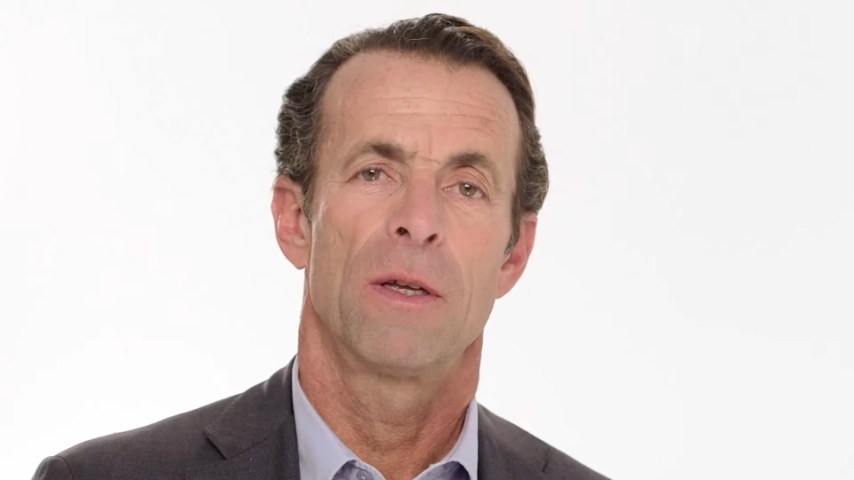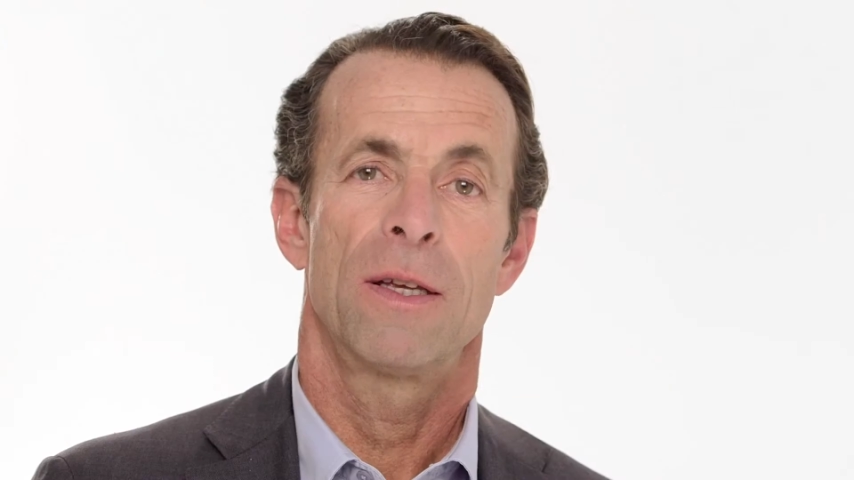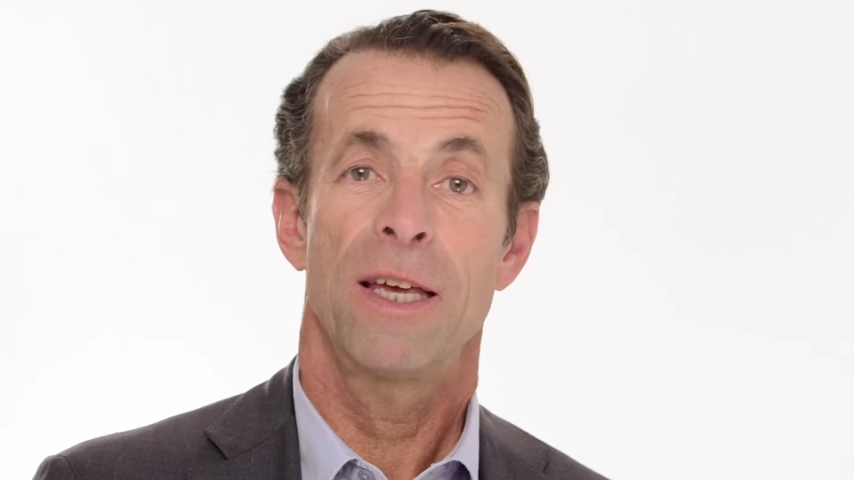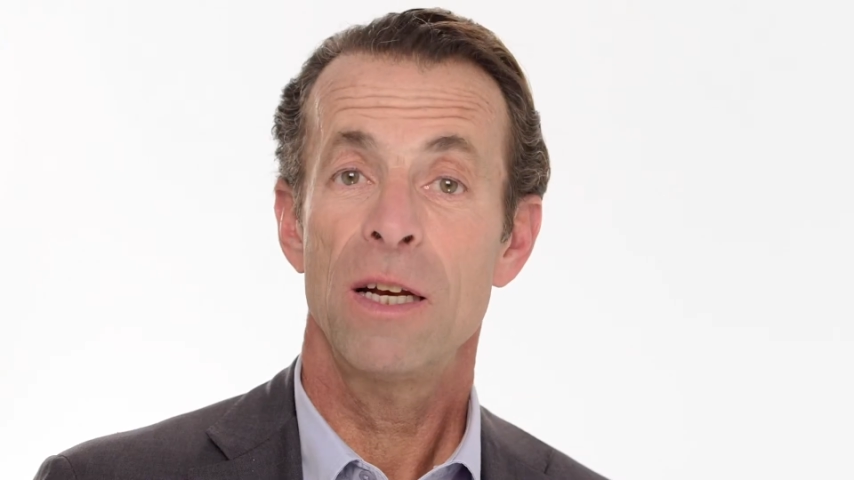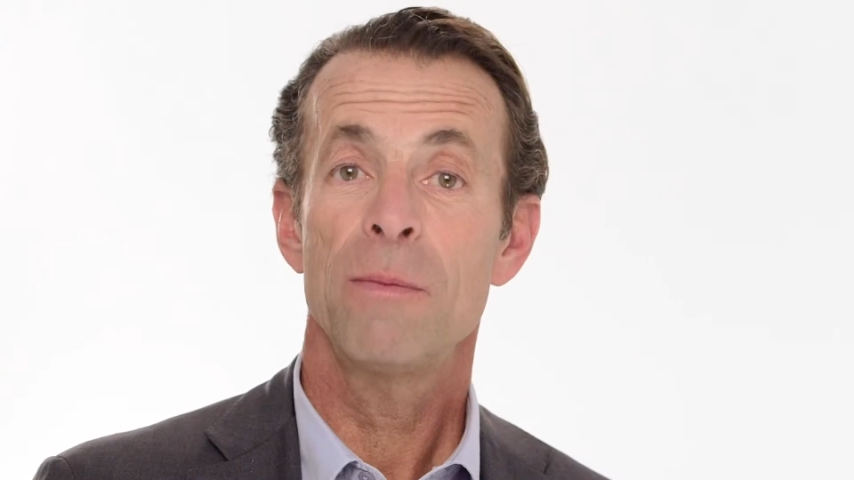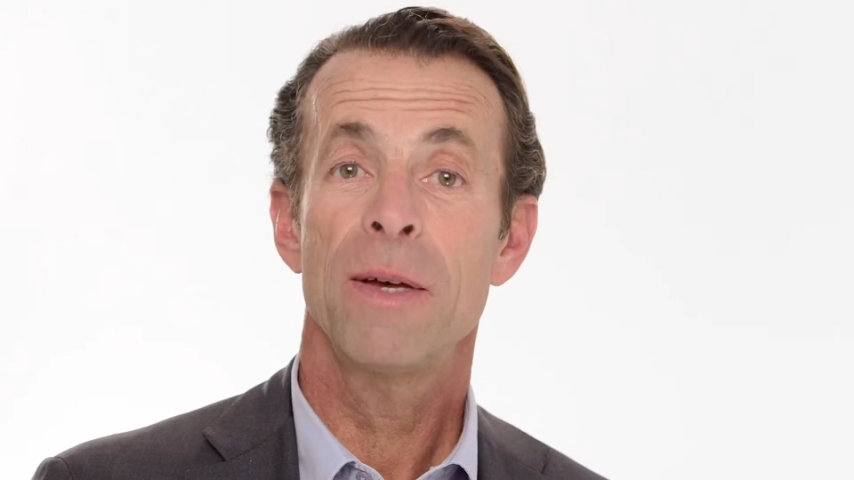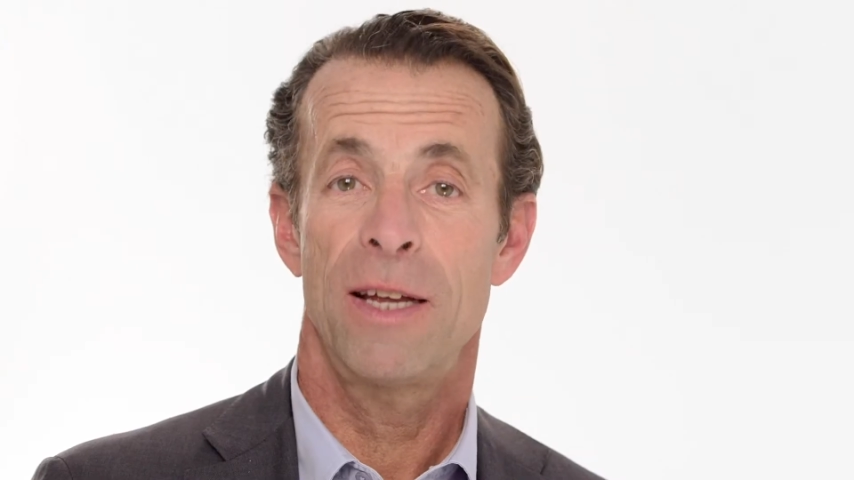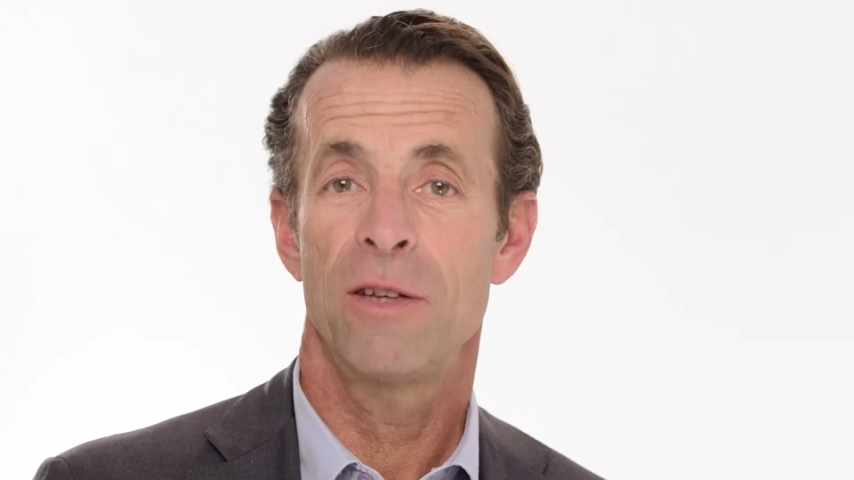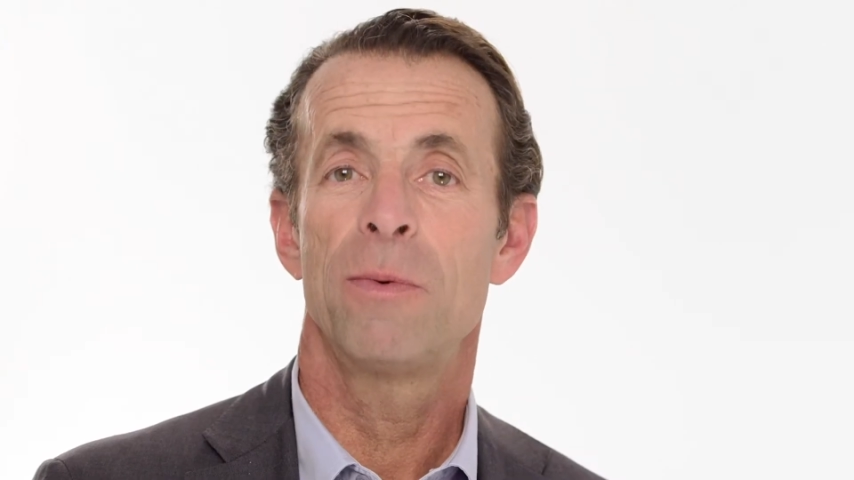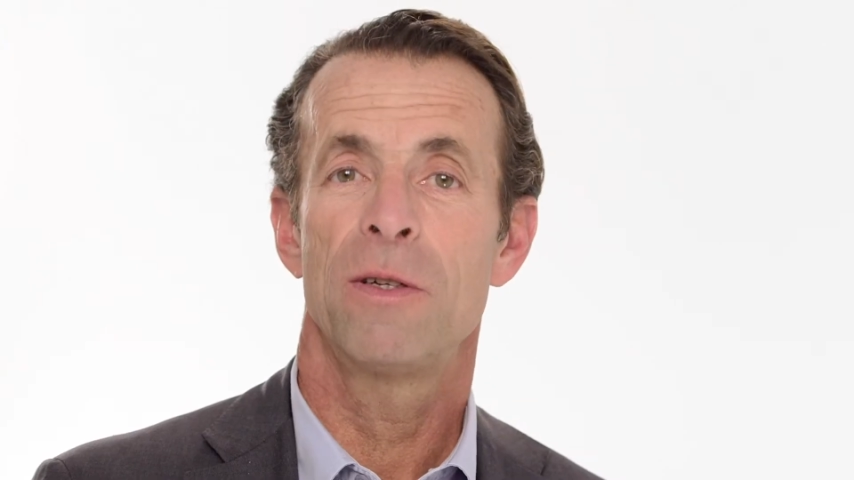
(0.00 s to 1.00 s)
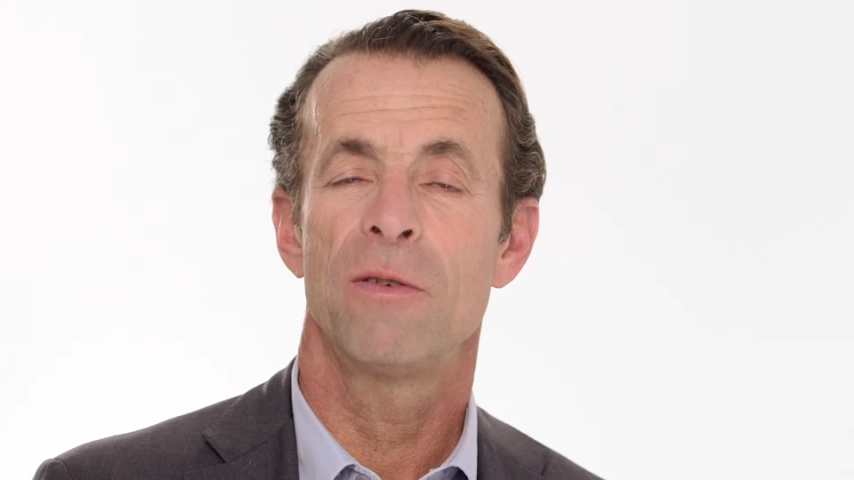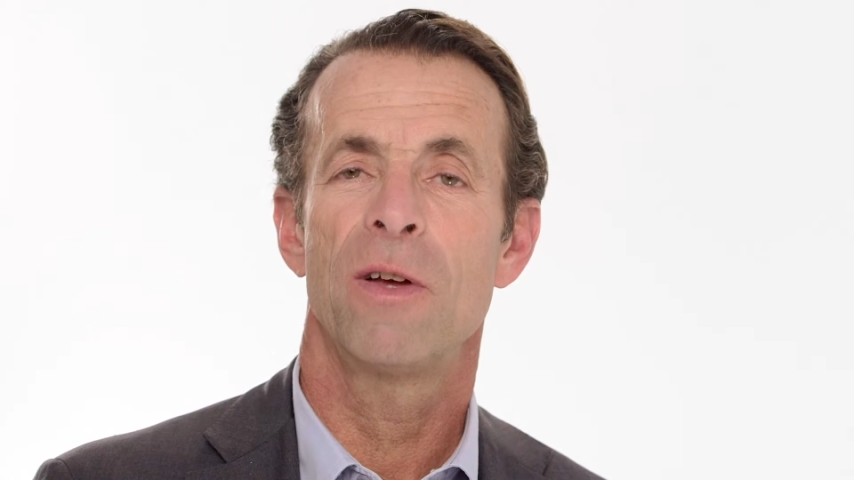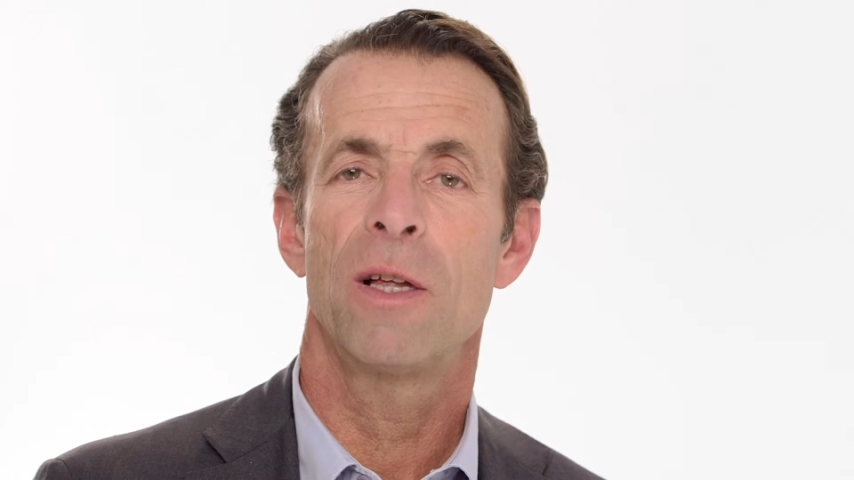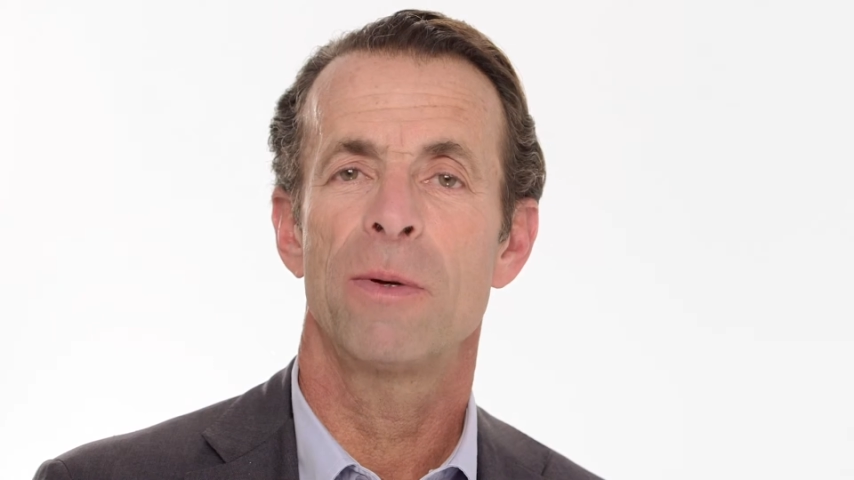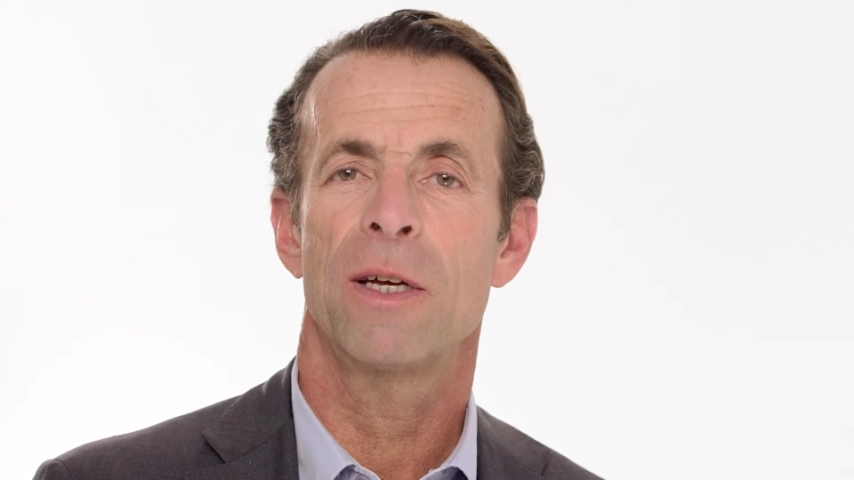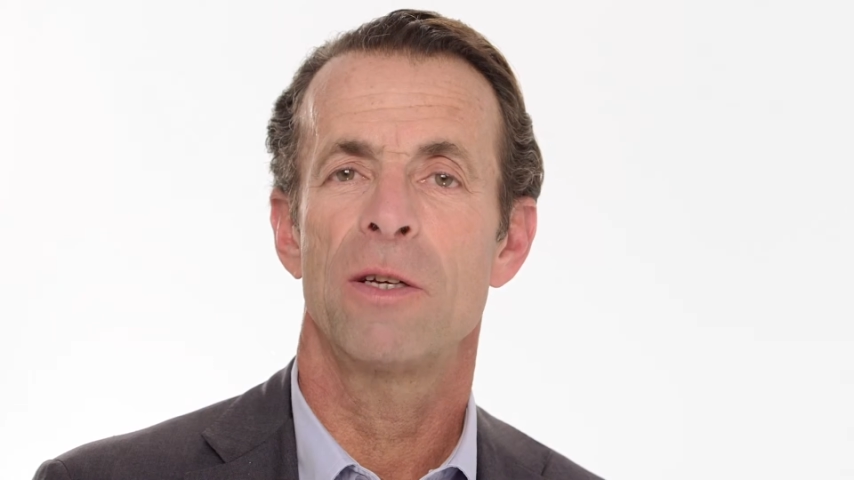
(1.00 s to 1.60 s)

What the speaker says: Kinetics has been developing